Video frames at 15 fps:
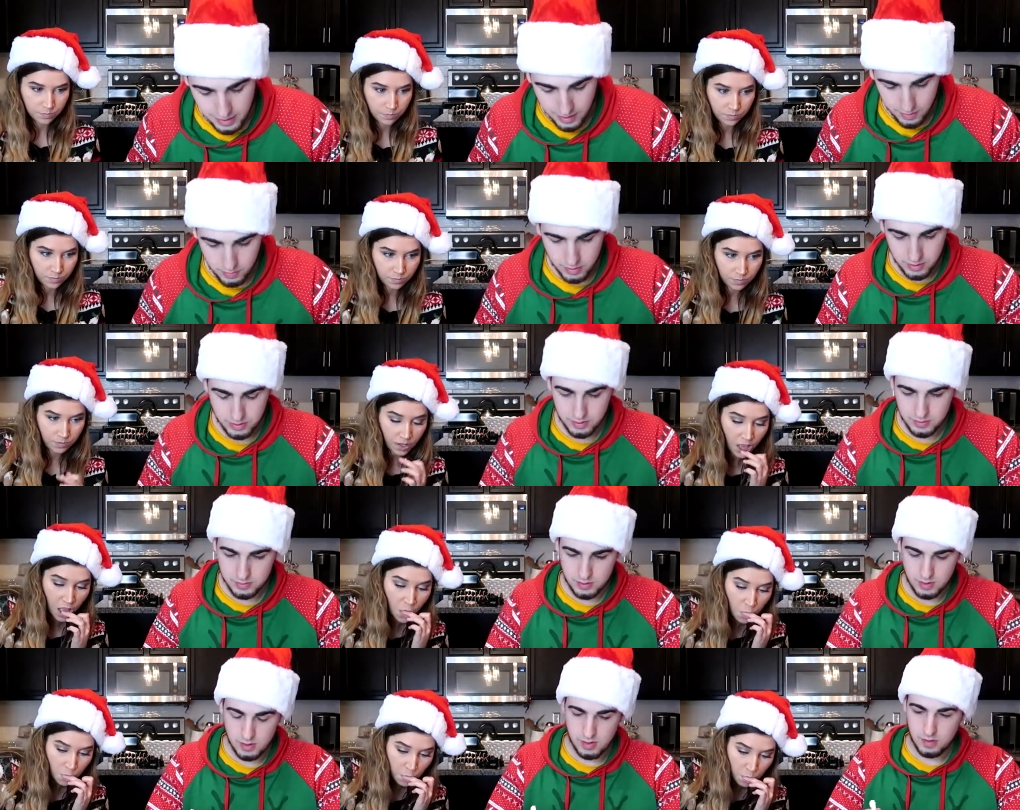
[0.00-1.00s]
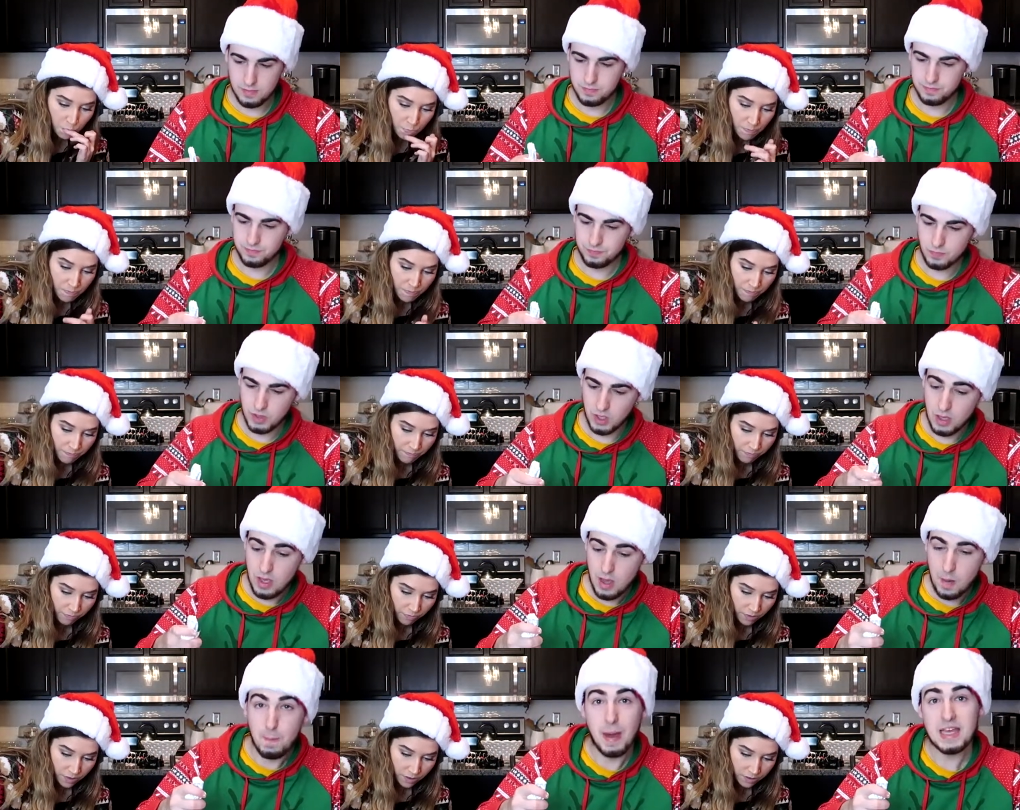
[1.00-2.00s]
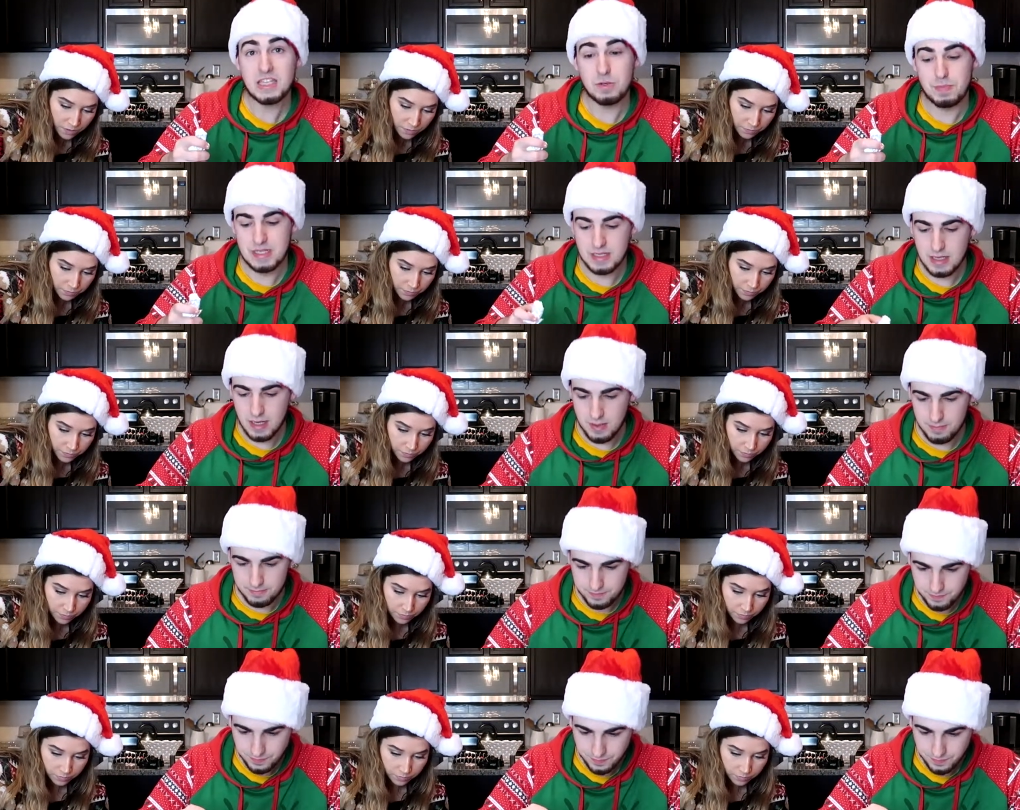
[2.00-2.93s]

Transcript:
Speaker 1: that one. Um, masterpiece time.